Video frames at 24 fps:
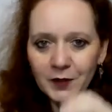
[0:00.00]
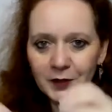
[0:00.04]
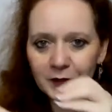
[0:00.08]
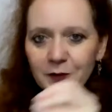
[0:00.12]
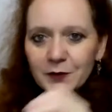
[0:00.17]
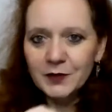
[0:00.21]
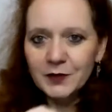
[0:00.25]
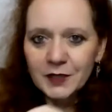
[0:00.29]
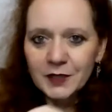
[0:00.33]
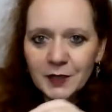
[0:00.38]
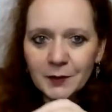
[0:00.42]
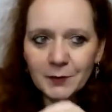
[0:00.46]
When are
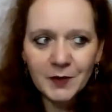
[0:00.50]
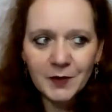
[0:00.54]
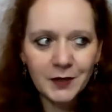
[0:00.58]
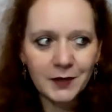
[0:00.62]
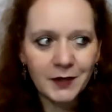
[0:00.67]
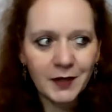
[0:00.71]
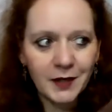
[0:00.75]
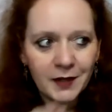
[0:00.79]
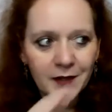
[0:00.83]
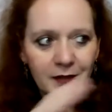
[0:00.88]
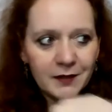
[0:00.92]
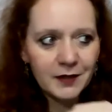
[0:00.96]
you going to get
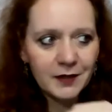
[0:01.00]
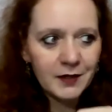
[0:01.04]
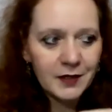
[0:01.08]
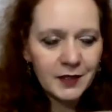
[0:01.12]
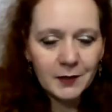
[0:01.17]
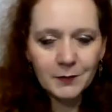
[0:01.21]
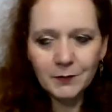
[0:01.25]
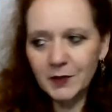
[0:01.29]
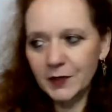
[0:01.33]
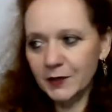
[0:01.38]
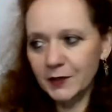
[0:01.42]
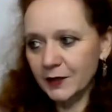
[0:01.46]
married? They're
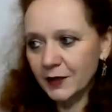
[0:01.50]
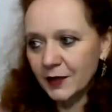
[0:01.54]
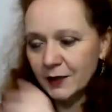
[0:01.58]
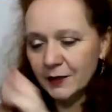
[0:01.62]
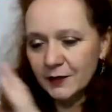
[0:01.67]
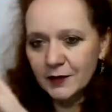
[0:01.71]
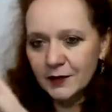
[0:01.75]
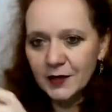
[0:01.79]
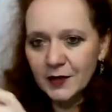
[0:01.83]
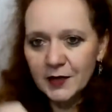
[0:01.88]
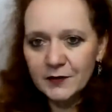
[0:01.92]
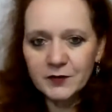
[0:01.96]
getting
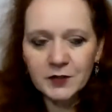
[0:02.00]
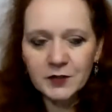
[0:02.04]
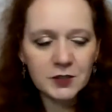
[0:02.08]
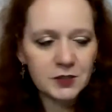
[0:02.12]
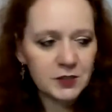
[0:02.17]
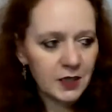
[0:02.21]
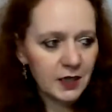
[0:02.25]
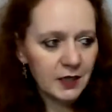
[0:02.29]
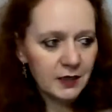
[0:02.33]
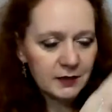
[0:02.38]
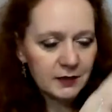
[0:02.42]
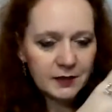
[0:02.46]
married. They're having a
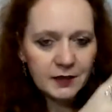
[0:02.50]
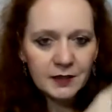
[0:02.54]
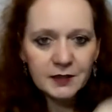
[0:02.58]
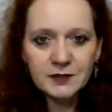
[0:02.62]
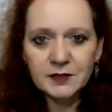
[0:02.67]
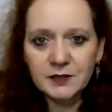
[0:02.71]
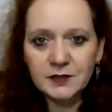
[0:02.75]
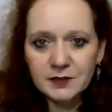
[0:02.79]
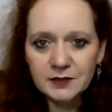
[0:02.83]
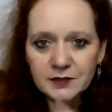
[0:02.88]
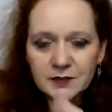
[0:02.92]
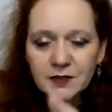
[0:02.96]
child.
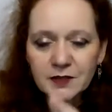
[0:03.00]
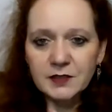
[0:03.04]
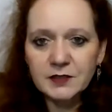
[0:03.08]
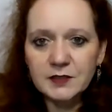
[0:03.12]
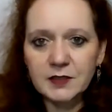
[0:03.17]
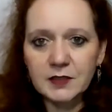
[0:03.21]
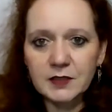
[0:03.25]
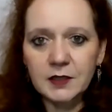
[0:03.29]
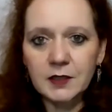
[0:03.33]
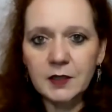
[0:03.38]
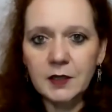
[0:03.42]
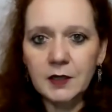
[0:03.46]
There's this.
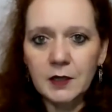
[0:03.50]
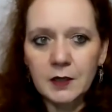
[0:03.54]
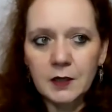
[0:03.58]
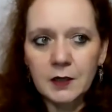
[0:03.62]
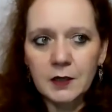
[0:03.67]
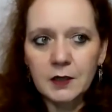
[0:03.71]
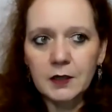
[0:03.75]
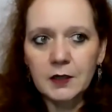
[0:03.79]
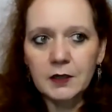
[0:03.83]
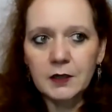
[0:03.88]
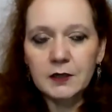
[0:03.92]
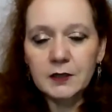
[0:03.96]
There's it.
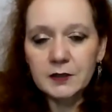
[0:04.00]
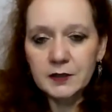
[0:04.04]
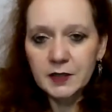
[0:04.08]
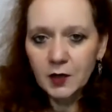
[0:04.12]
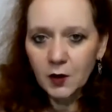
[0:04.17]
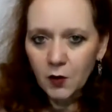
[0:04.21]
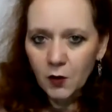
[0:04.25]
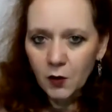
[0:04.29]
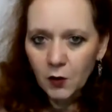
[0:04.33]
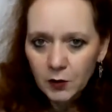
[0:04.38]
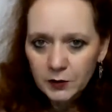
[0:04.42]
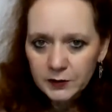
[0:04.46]

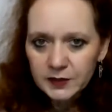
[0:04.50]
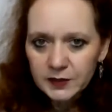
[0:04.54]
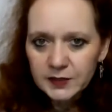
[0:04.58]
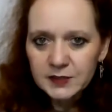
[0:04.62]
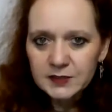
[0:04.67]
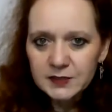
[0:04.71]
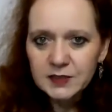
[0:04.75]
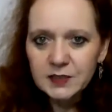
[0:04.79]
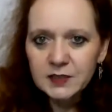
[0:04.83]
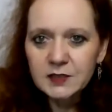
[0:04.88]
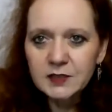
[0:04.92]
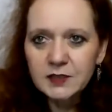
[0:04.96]
There are all
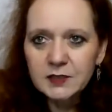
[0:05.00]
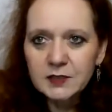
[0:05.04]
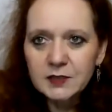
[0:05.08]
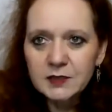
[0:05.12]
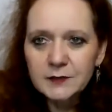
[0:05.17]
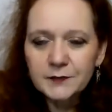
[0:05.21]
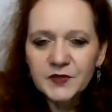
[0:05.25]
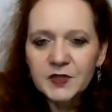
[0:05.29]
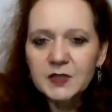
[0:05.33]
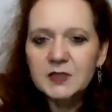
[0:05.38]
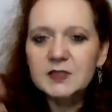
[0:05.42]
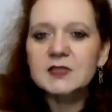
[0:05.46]
these
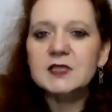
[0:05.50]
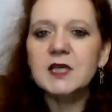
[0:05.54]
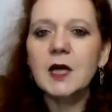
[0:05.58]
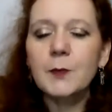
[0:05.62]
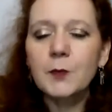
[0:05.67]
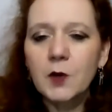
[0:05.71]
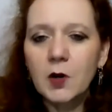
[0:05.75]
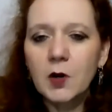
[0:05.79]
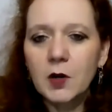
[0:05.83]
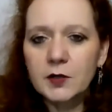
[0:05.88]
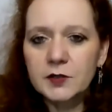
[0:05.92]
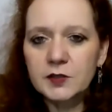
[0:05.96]

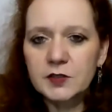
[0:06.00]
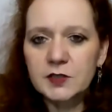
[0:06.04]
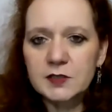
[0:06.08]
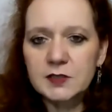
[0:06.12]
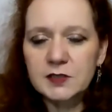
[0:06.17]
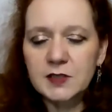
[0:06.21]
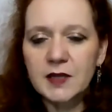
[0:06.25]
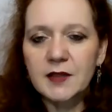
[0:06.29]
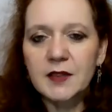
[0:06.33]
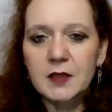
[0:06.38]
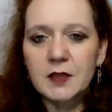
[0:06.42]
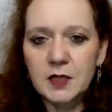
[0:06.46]

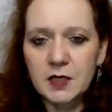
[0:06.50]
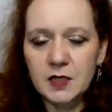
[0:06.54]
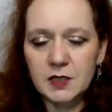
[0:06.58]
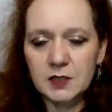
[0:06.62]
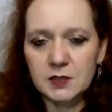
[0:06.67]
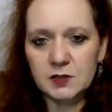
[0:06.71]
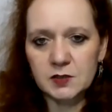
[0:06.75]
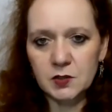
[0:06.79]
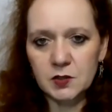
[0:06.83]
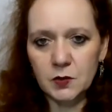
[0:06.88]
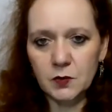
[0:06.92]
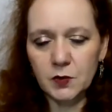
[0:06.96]
subconscious
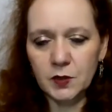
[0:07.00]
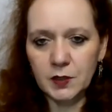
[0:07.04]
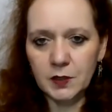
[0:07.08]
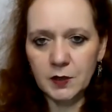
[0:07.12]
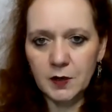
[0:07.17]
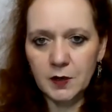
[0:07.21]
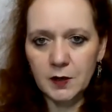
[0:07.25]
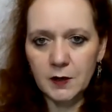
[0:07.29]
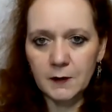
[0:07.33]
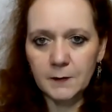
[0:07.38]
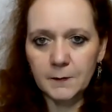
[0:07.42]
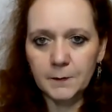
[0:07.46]
things
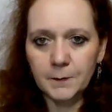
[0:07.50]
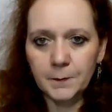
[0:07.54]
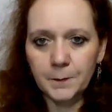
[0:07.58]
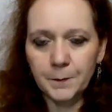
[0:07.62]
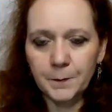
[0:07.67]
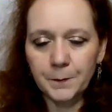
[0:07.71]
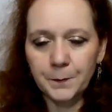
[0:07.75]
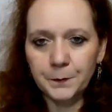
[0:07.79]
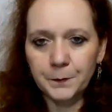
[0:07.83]
going on.